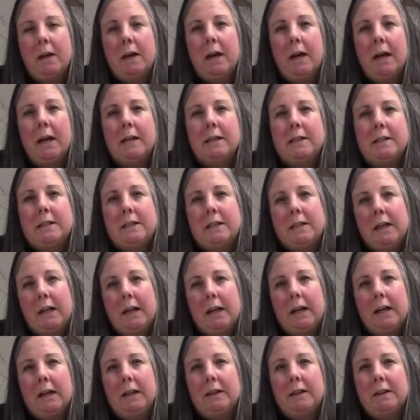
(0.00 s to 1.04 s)
And
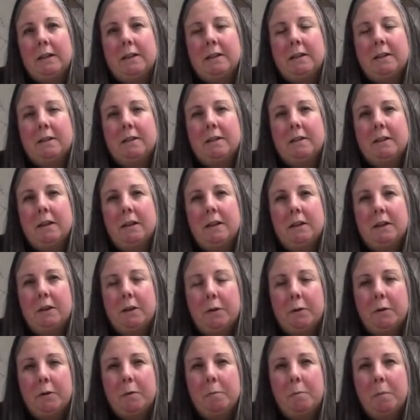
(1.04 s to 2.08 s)
today, this is the
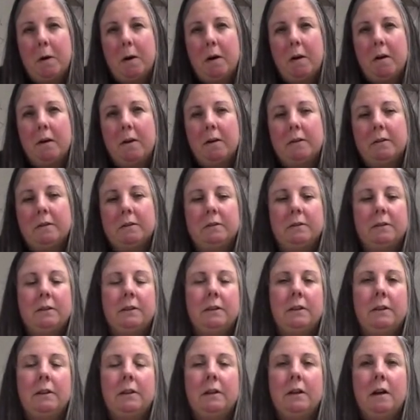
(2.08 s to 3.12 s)
third part
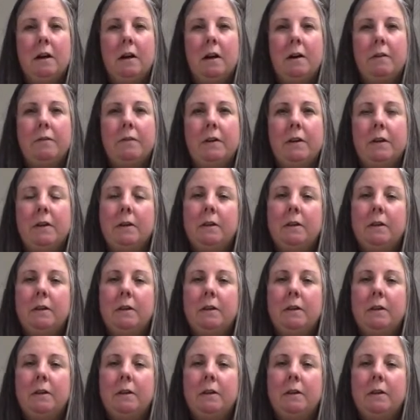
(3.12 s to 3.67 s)
of